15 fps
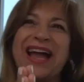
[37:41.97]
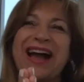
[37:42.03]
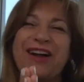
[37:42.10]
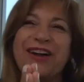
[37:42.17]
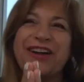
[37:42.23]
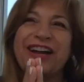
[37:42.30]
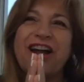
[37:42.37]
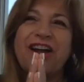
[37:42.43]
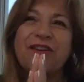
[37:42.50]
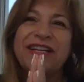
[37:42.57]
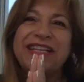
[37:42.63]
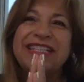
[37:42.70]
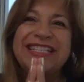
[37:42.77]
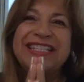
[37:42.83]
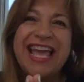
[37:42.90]

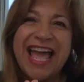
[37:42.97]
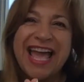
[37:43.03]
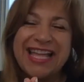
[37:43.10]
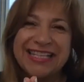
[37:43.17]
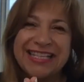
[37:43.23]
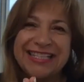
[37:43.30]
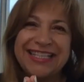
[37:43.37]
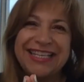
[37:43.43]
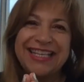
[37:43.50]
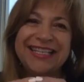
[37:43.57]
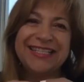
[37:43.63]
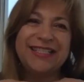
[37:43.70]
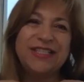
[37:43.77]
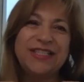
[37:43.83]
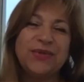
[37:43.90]
our intent
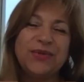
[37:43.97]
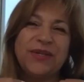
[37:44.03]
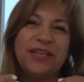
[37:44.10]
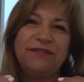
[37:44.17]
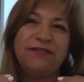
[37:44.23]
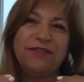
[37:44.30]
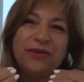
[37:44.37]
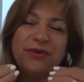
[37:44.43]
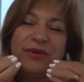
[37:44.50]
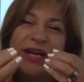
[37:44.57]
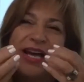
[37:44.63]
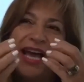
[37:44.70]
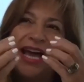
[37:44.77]
is to give you